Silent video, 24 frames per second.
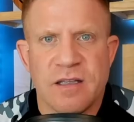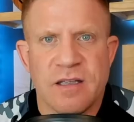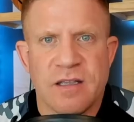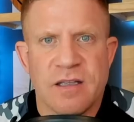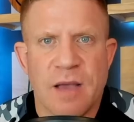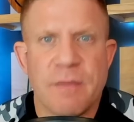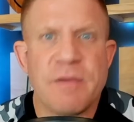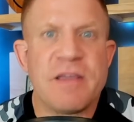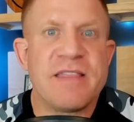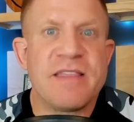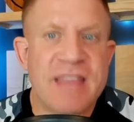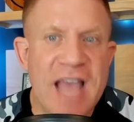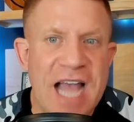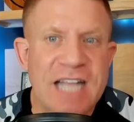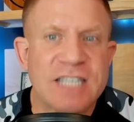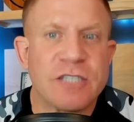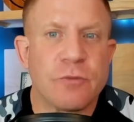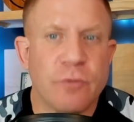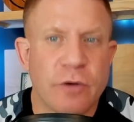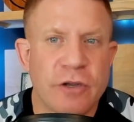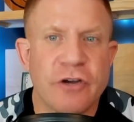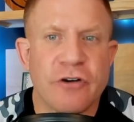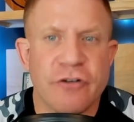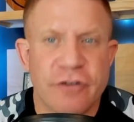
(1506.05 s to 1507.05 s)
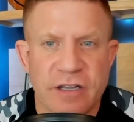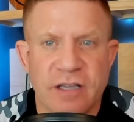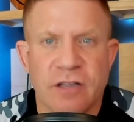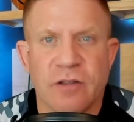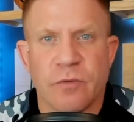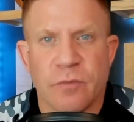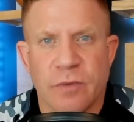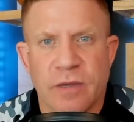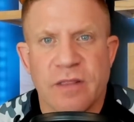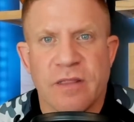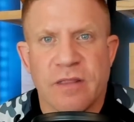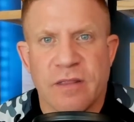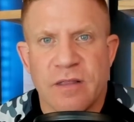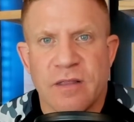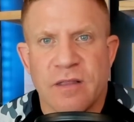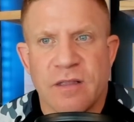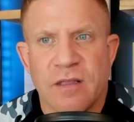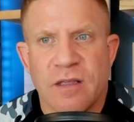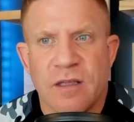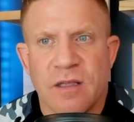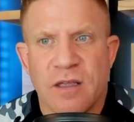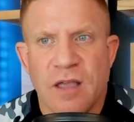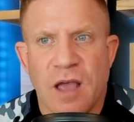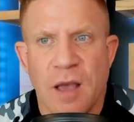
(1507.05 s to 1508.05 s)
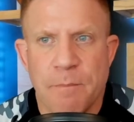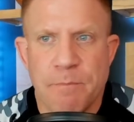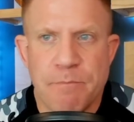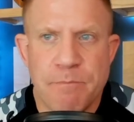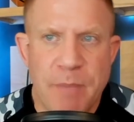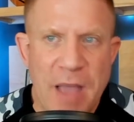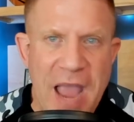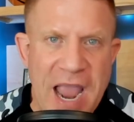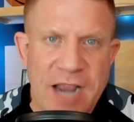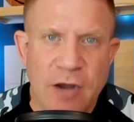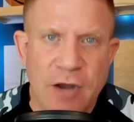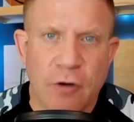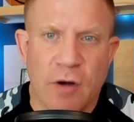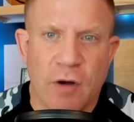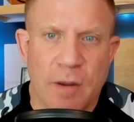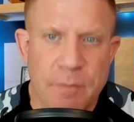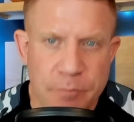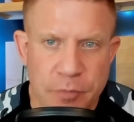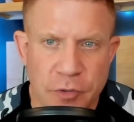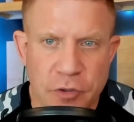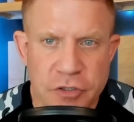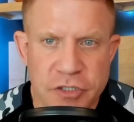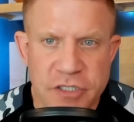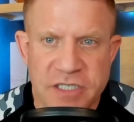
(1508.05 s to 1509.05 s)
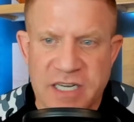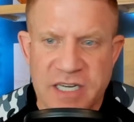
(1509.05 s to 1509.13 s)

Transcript: I mean, that's what you're dealing with. A bankrupt person,